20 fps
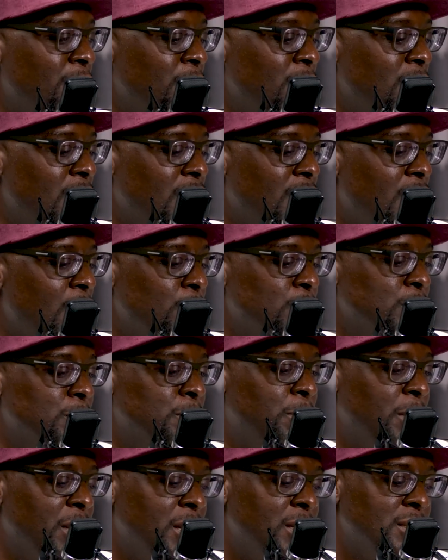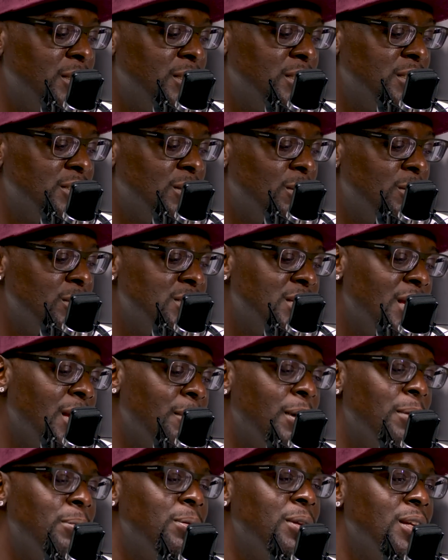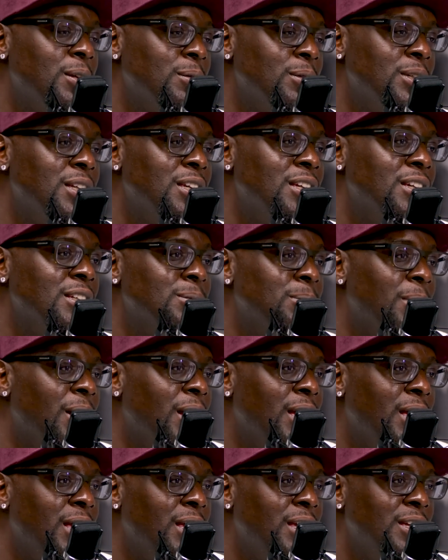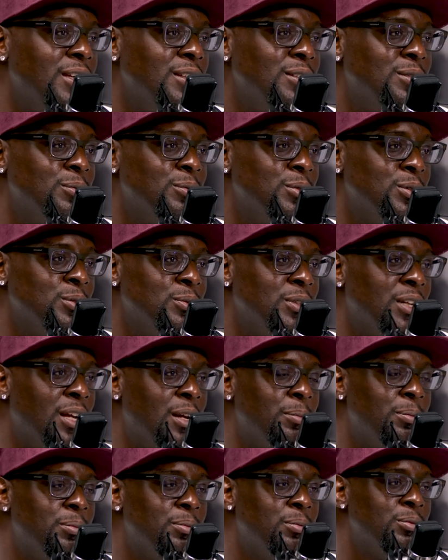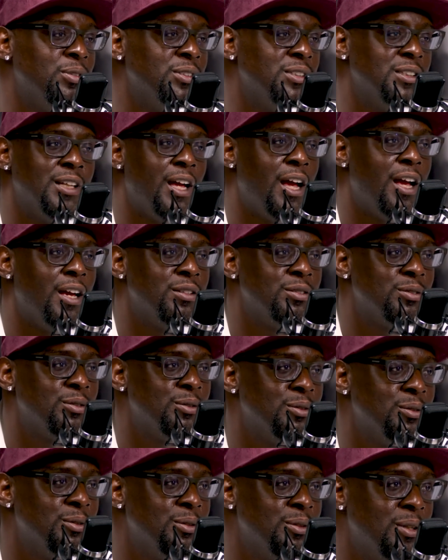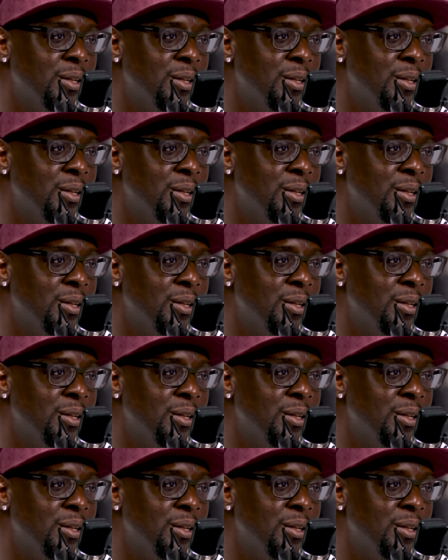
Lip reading: felt like I was better, because the only time I played with kids my age was when I was in high school.